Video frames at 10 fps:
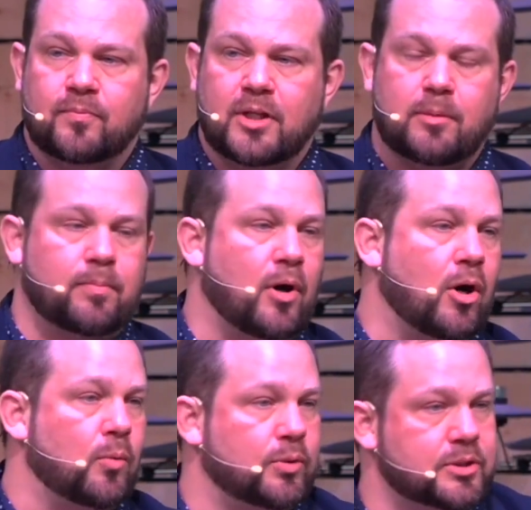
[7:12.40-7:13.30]
And
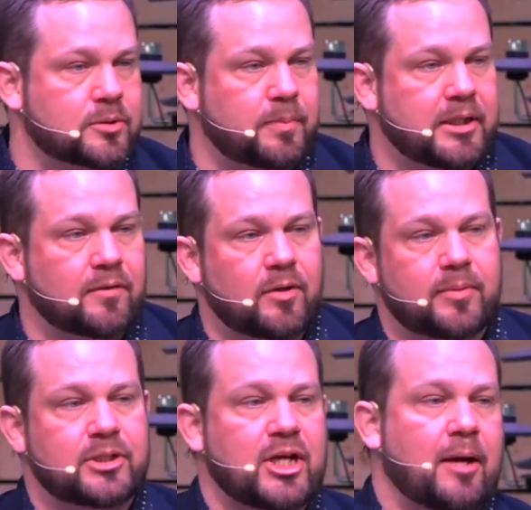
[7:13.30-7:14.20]
Paul will speak of him
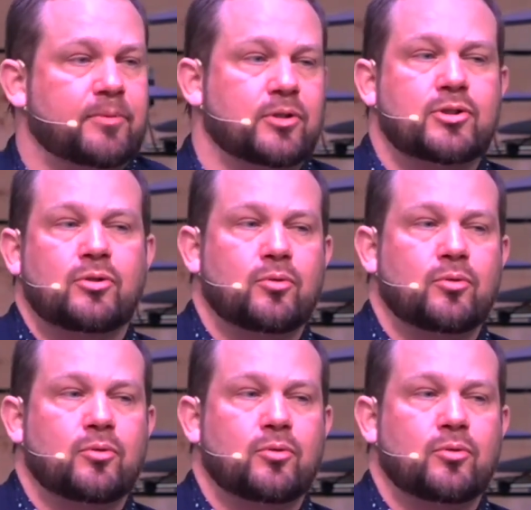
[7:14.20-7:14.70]
in chapter two